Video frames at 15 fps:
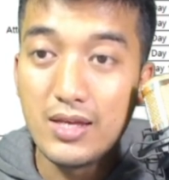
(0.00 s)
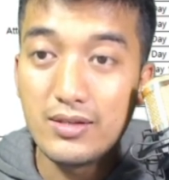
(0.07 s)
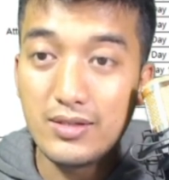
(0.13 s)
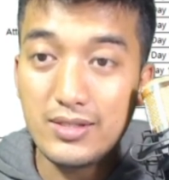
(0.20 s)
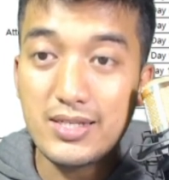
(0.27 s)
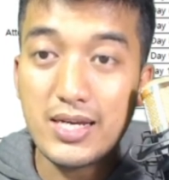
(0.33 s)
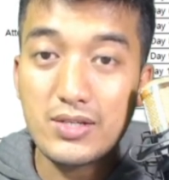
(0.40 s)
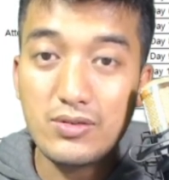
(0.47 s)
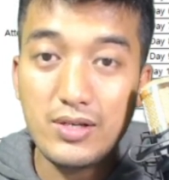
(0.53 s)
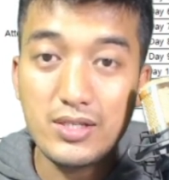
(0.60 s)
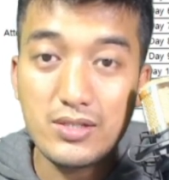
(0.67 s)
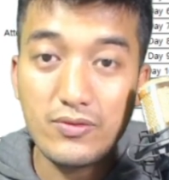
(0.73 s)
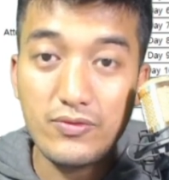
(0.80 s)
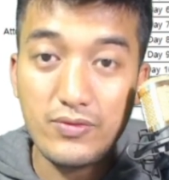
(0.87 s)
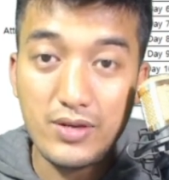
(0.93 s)
This actually
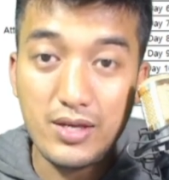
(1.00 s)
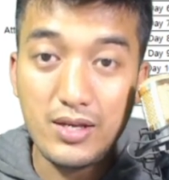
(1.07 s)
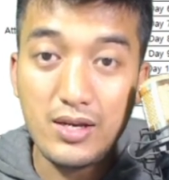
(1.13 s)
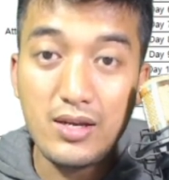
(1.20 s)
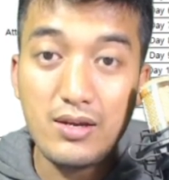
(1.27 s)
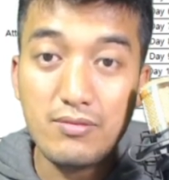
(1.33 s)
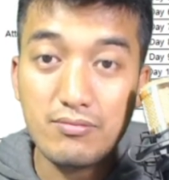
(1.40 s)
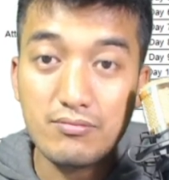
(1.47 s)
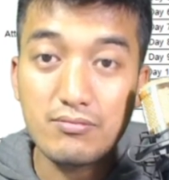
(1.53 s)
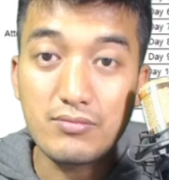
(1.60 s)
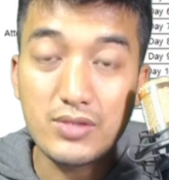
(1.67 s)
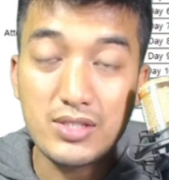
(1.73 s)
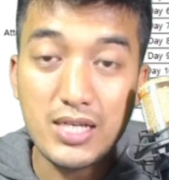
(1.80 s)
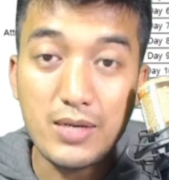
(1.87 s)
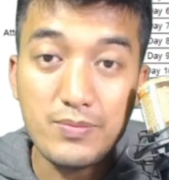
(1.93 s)
is a very
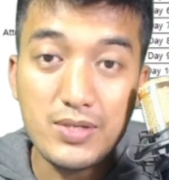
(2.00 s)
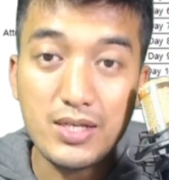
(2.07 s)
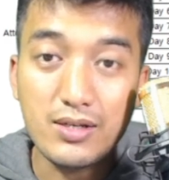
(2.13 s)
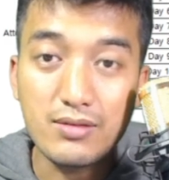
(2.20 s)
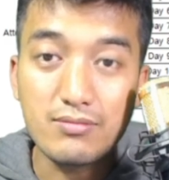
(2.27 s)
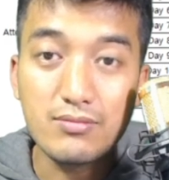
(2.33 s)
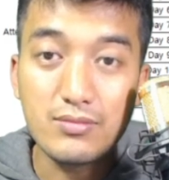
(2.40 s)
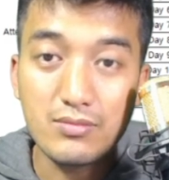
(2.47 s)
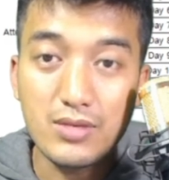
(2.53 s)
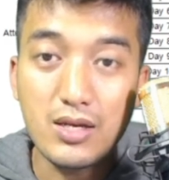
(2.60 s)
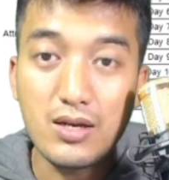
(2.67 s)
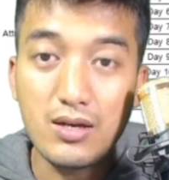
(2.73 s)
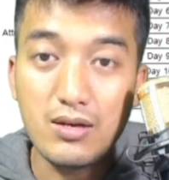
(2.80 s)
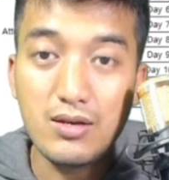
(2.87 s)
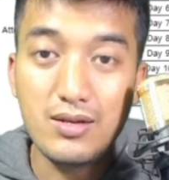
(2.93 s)
tempting
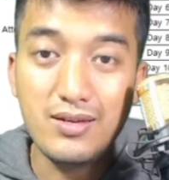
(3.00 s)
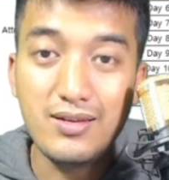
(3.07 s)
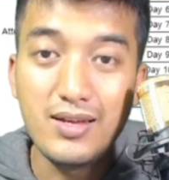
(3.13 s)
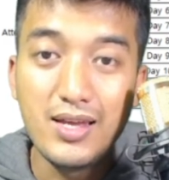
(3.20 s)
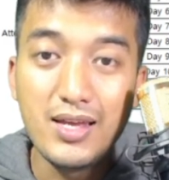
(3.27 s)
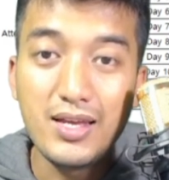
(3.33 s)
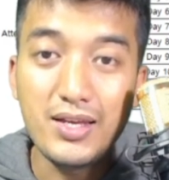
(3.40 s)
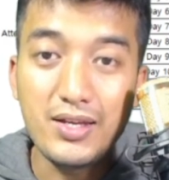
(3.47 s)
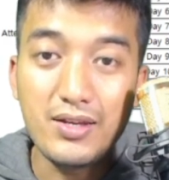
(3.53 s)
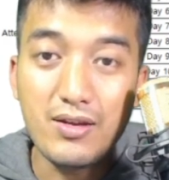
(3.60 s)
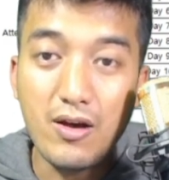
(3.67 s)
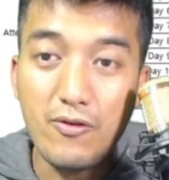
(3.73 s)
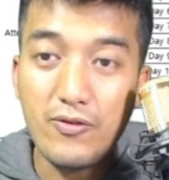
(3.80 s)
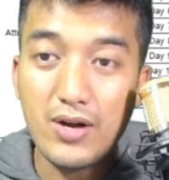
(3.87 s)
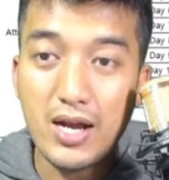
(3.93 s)
uh, uh,
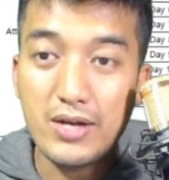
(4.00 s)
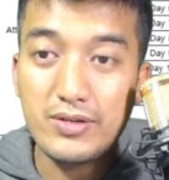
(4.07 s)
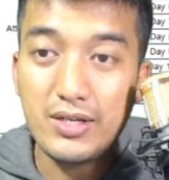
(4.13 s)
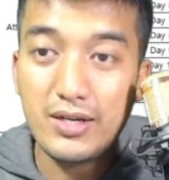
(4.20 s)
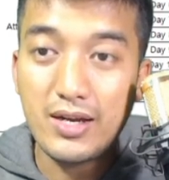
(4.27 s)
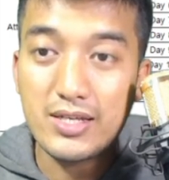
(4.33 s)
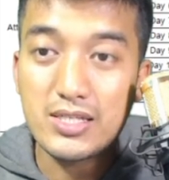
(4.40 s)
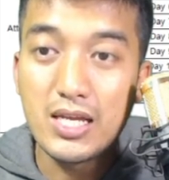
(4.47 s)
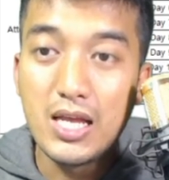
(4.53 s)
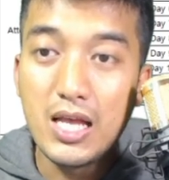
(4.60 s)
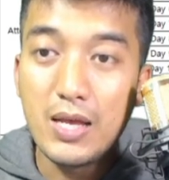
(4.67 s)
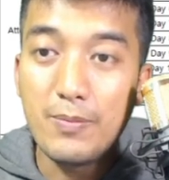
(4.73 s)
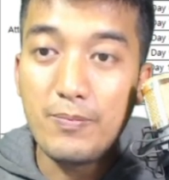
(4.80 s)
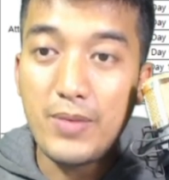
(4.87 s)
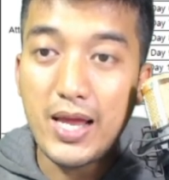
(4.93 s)
offer out here, guys.
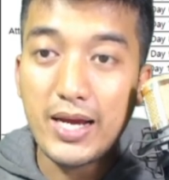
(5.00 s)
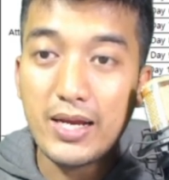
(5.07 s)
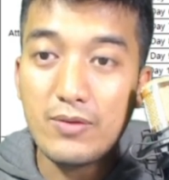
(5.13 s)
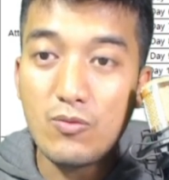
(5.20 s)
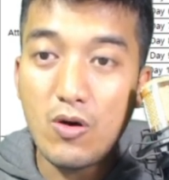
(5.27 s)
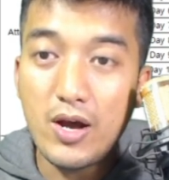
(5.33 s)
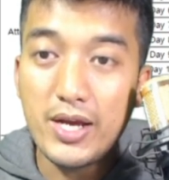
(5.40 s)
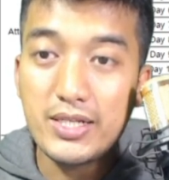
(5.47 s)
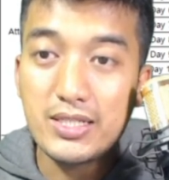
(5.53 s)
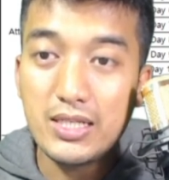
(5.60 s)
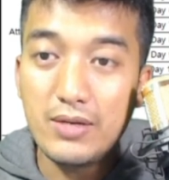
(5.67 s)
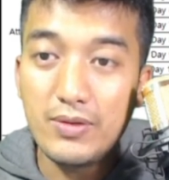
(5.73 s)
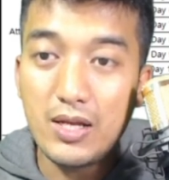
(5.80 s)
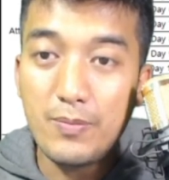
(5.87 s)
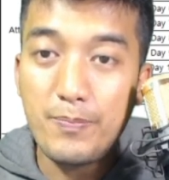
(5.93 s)
Black and white
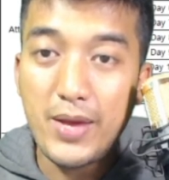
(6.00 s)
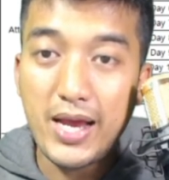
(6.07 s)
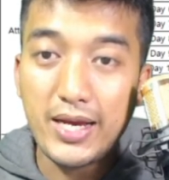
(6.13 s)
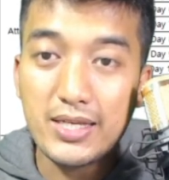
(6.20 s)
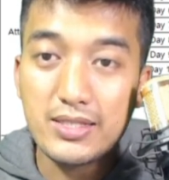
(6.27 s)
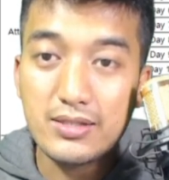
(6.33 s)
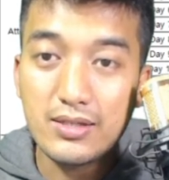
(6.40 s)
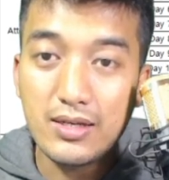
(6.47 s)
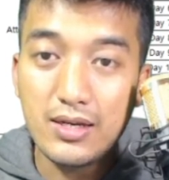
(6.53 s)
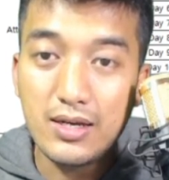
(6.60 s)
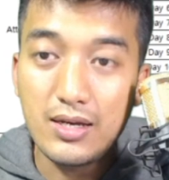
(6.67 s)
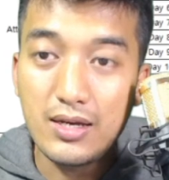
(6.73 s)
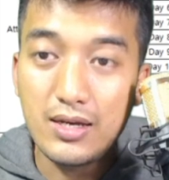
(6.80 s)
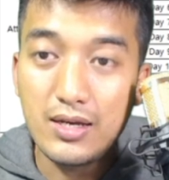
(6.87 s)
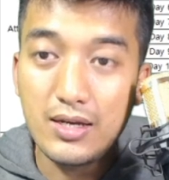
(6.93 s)
level up package.
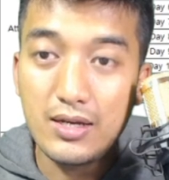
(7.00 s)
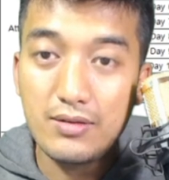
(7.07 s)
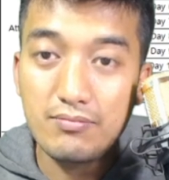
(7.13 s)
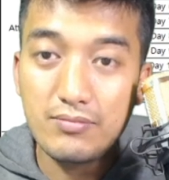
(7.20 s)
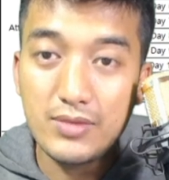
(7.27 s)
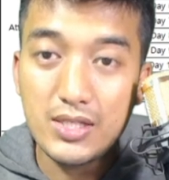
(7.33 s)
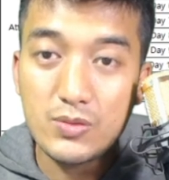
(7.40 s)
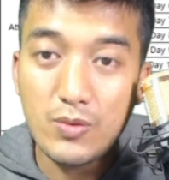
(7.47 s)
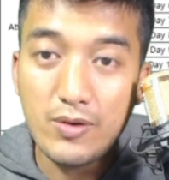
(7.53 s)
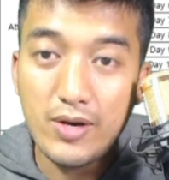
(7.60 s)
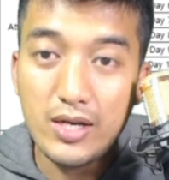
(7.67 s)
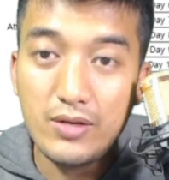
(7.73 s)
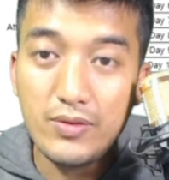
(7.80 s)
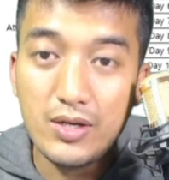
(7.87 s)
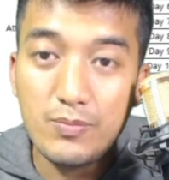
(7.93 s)
Uh, this one
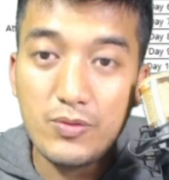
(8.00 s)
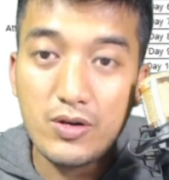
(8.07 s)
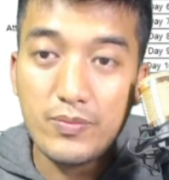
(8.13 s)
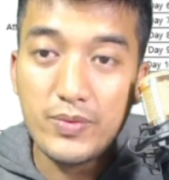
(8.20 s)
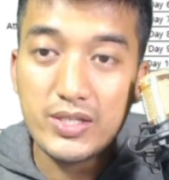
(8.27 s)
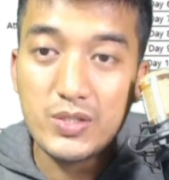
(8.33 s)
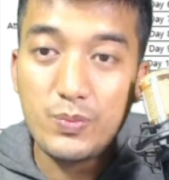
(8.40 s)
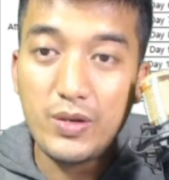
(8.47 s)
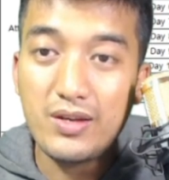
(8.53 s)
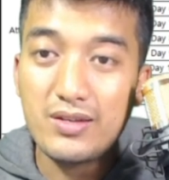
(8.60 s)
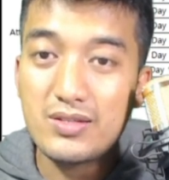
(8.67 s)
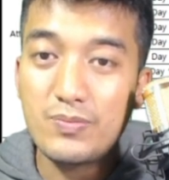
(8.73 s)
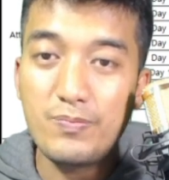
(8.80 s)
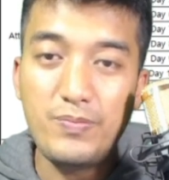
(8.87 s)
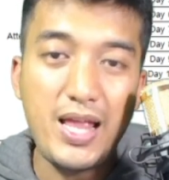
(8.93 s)
right away, book of
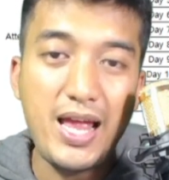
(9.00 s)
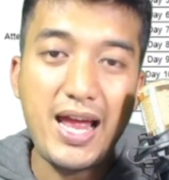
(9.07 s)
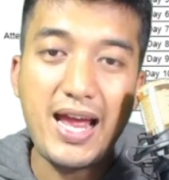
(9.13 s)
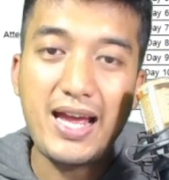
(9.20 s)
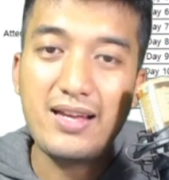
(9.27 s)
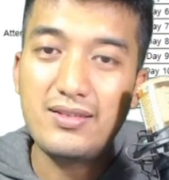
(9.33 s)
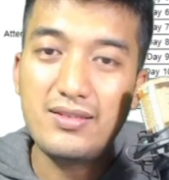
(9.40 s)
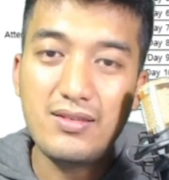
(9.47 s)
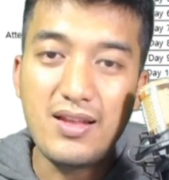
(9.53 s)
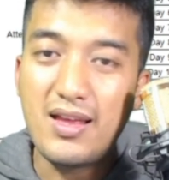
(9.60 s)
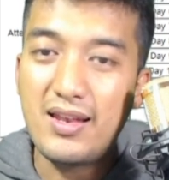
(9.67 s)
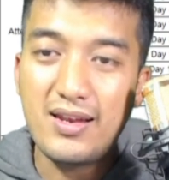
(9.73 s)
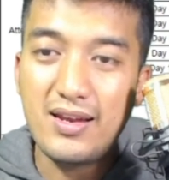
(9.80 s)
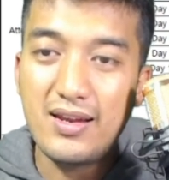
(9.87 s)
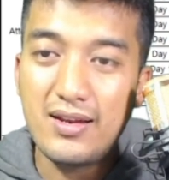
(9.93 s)
experience. Blah,
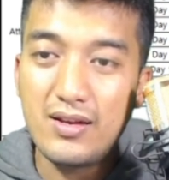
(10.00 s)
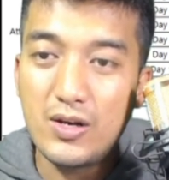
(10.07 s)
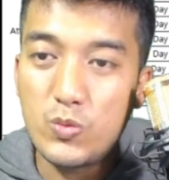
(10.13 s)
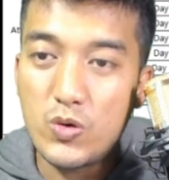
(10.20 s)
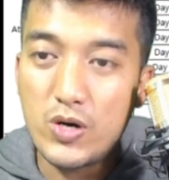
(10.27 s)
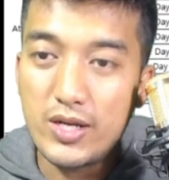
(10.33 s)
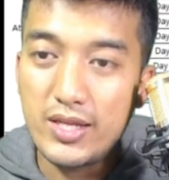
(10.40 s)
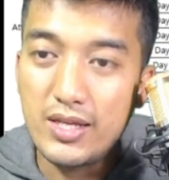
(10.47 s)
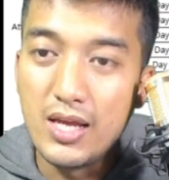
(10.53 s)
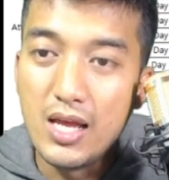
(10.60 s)
no, no, no, not worth it.